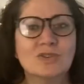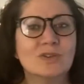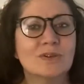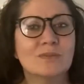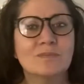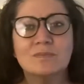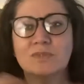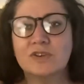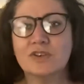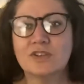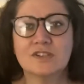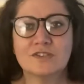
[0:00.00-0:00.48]
and
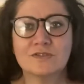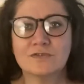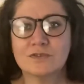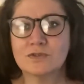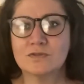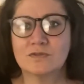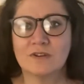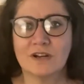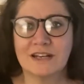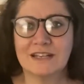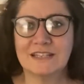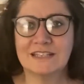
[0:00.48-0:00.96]
beautiful
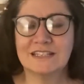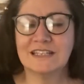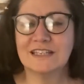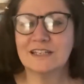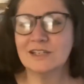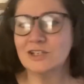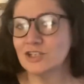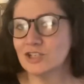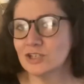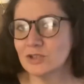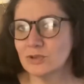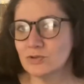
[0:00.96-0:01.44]
writing
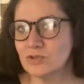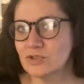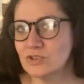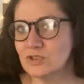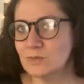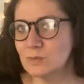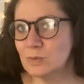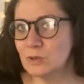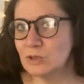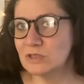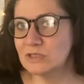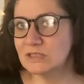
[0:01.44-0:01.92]
in children's
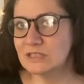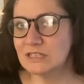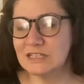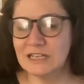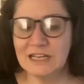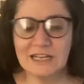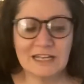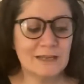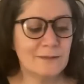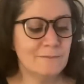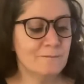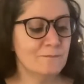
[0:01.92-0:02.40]
books
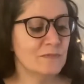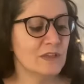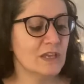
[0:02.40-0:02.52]
today,